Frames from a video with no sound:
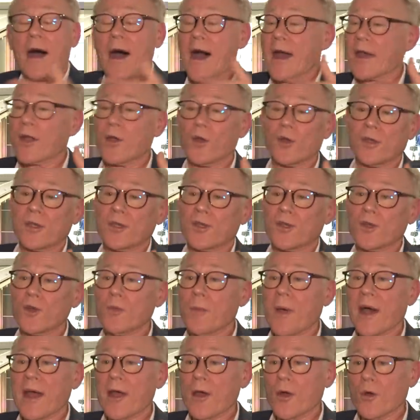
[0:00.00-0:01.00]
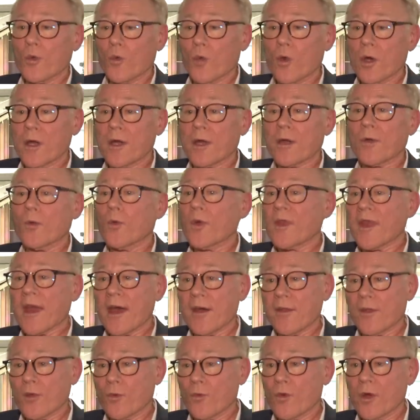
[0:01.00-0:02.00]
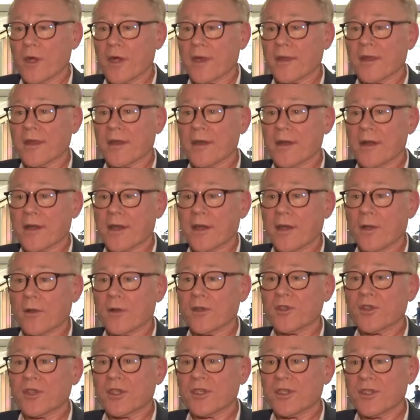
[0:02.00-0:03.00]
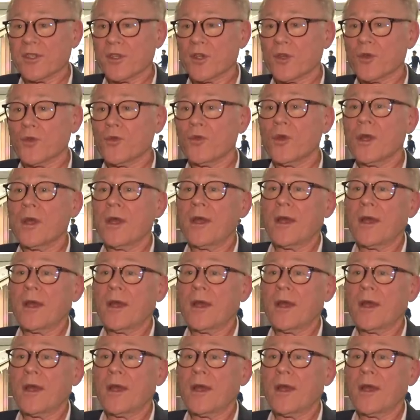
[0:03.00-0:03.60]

I couldn't do my own work without the work that archaeologists do.